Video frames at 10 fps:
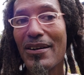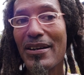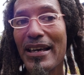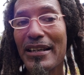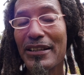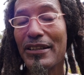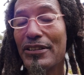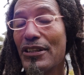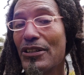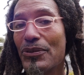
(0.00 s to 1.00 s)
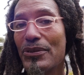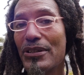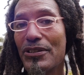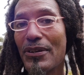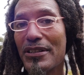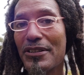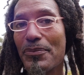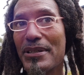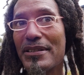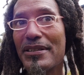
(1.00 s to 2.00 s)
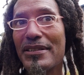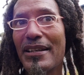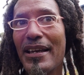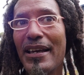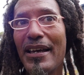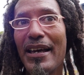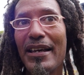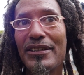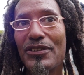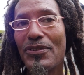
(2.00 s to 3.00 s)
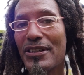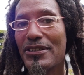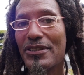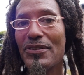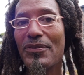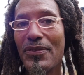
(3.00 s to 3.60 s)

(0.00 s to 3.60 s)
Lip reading: and the continued destruction of businesses, and destruction of